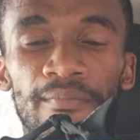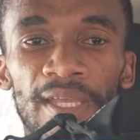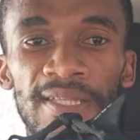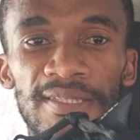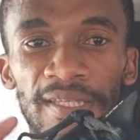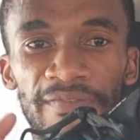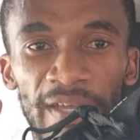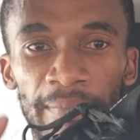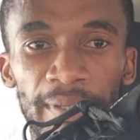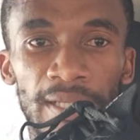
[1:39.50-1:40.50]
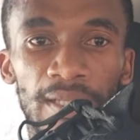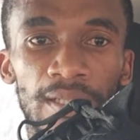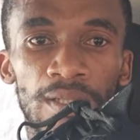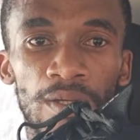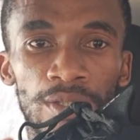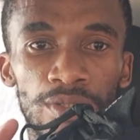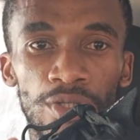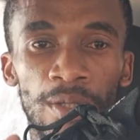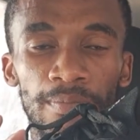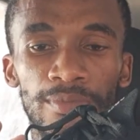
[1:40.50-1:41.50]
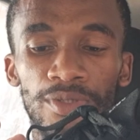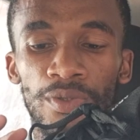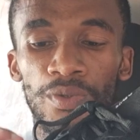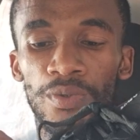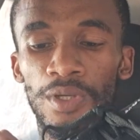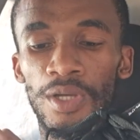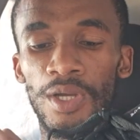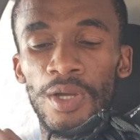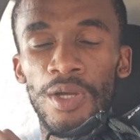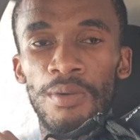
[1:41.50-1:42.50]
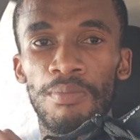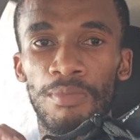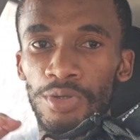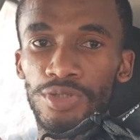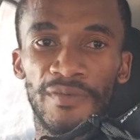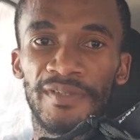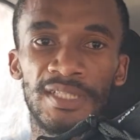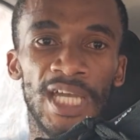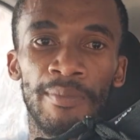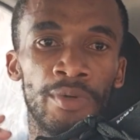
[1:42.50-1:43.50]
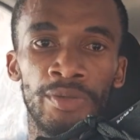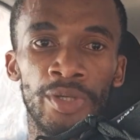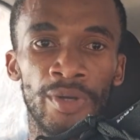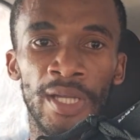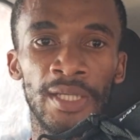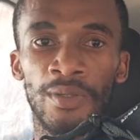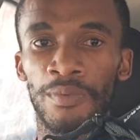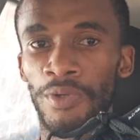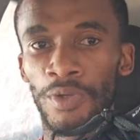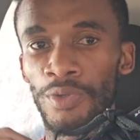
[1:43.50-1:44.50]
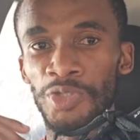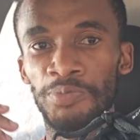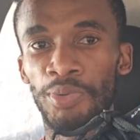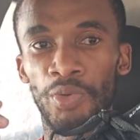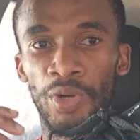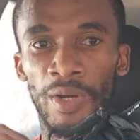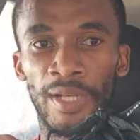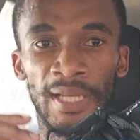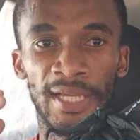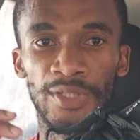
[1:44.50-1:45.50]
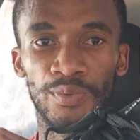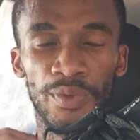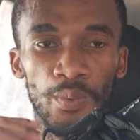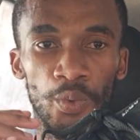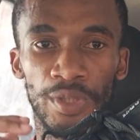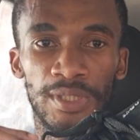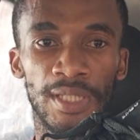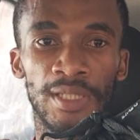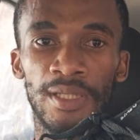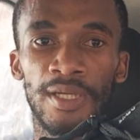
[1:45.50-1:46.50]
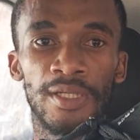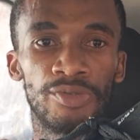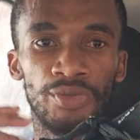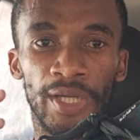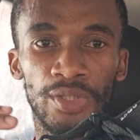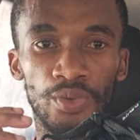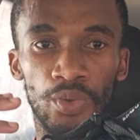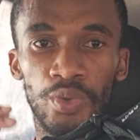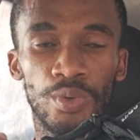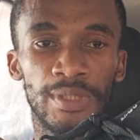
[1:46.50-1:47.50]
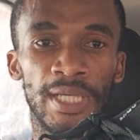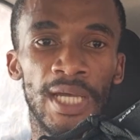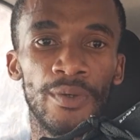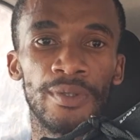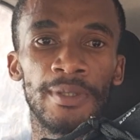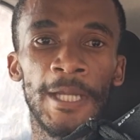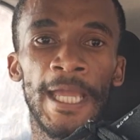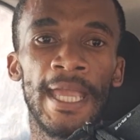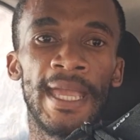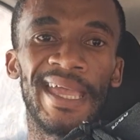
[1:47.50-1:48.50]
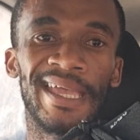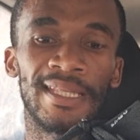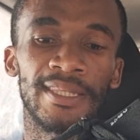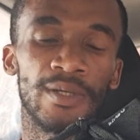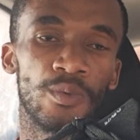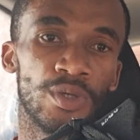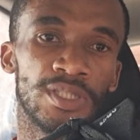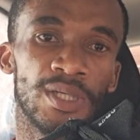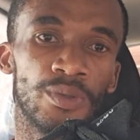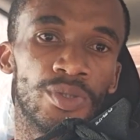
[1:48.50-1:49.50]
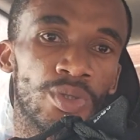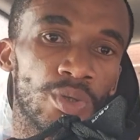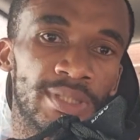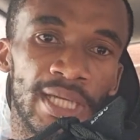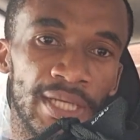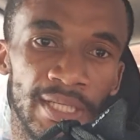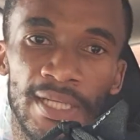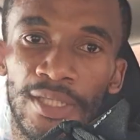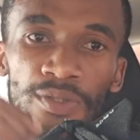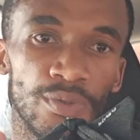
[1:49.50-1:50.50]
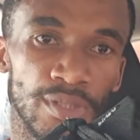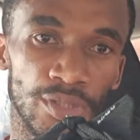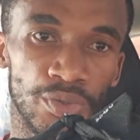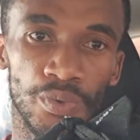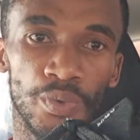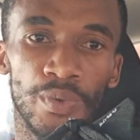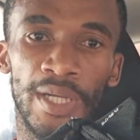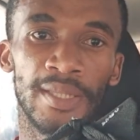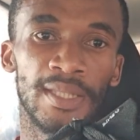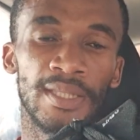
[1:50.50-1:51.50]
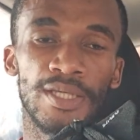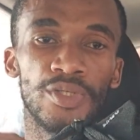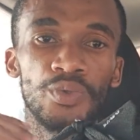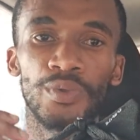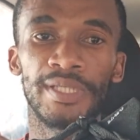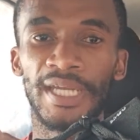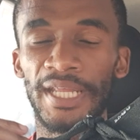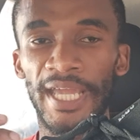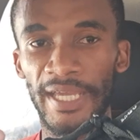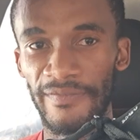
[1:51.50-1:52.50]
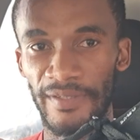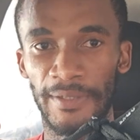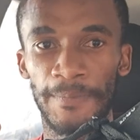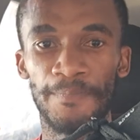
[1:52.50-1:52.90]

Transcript: it's the fabric on top. So most of the time when you're running, we always pour our legs with water, trying to cool down, and the water would go directly to the shoe and then the shoe would get heavy.